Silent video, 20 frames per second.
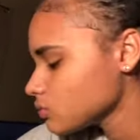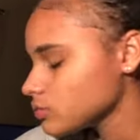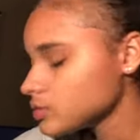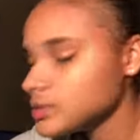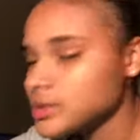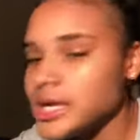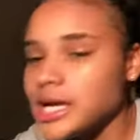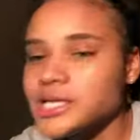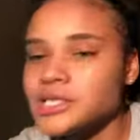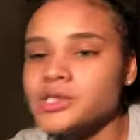
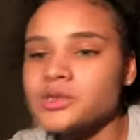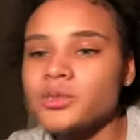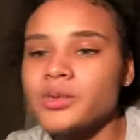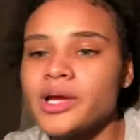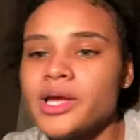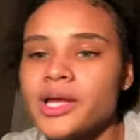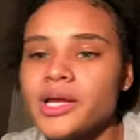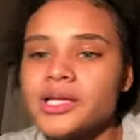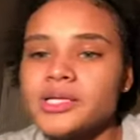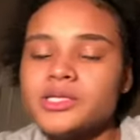that's
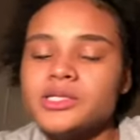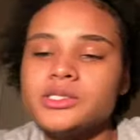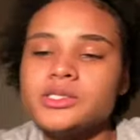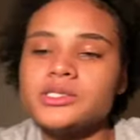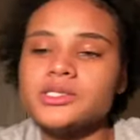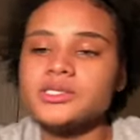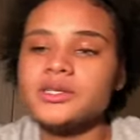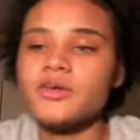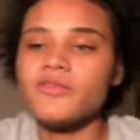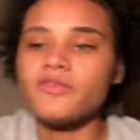when
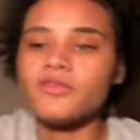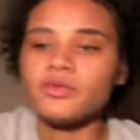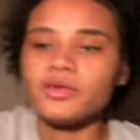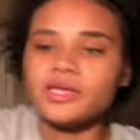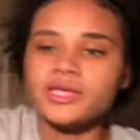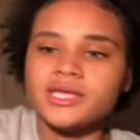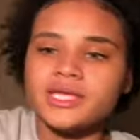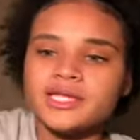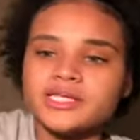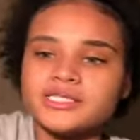stuff really
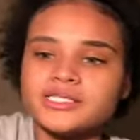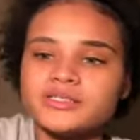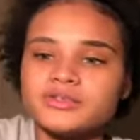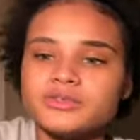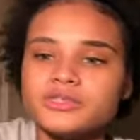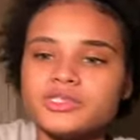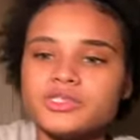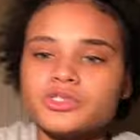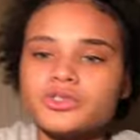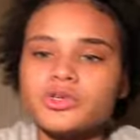gets
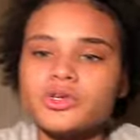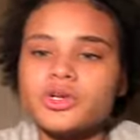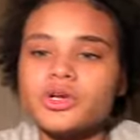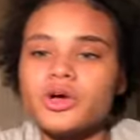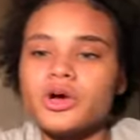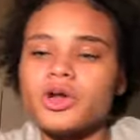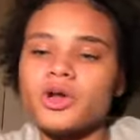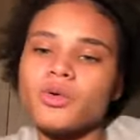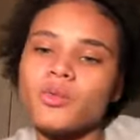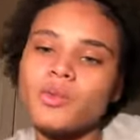serious. So you're
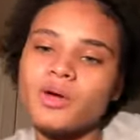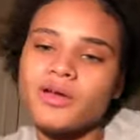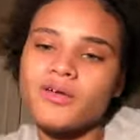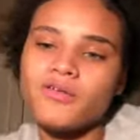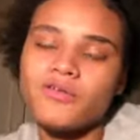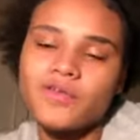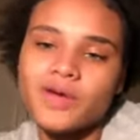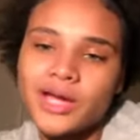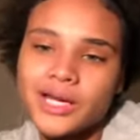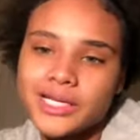gonna want to
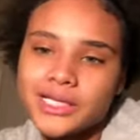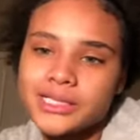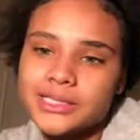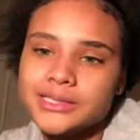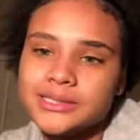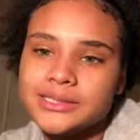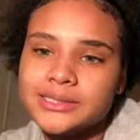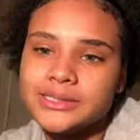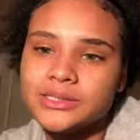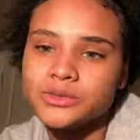find a
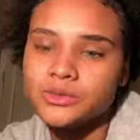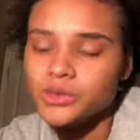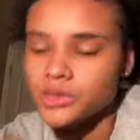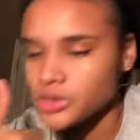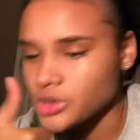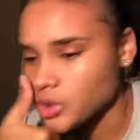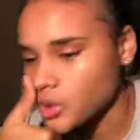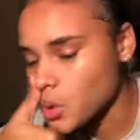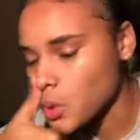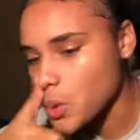good
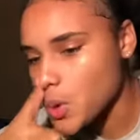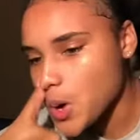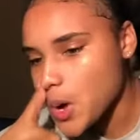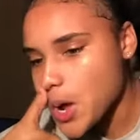studio.